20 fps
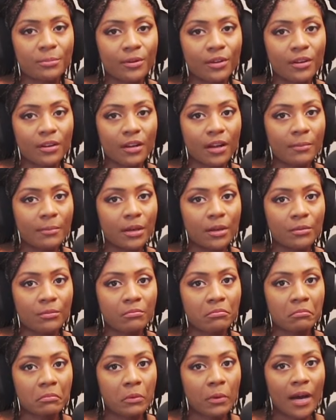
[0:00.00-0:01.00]
book. I mean,
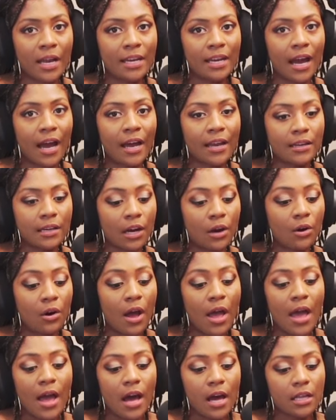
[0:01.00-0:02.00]
why not? Now,
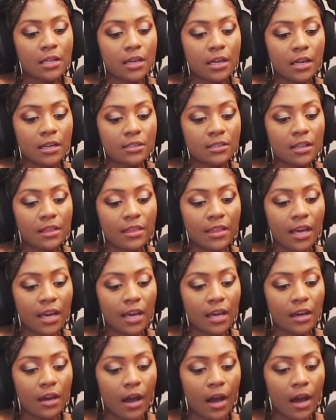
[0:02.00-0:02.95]
here's the thing.